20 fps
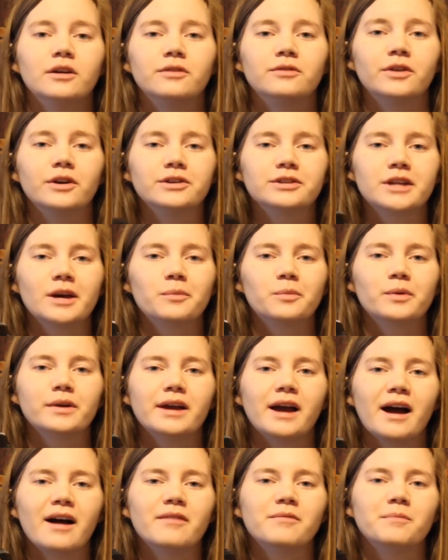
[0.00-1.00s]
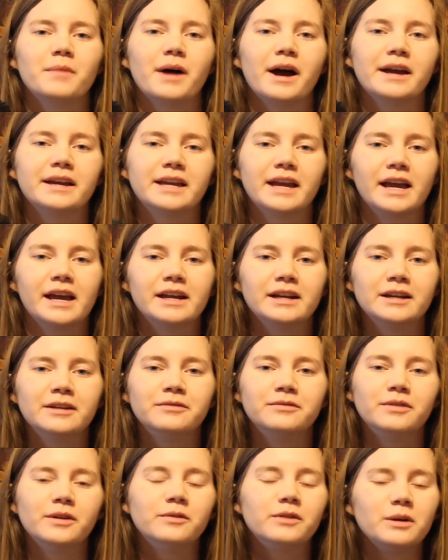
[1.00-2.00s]
First up, we have my
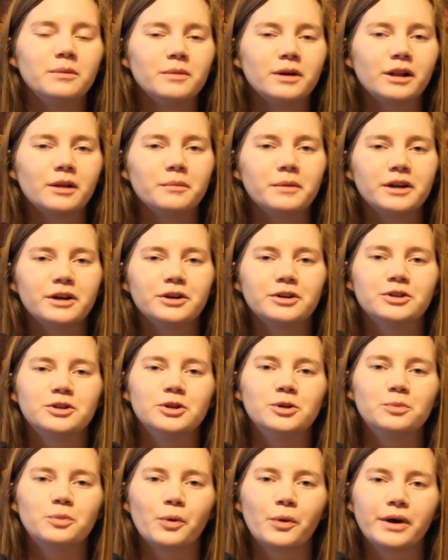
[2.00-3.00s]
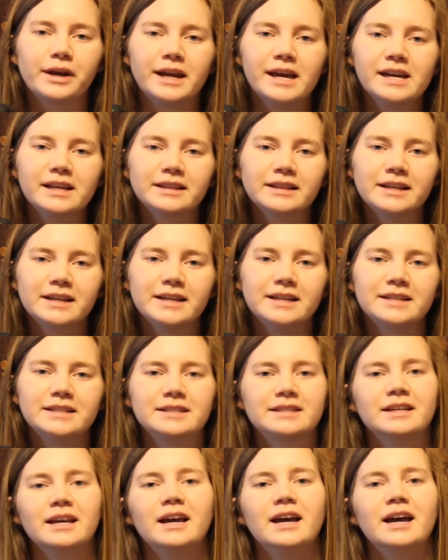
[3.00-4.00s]
Canon 50mm 2.8 lens.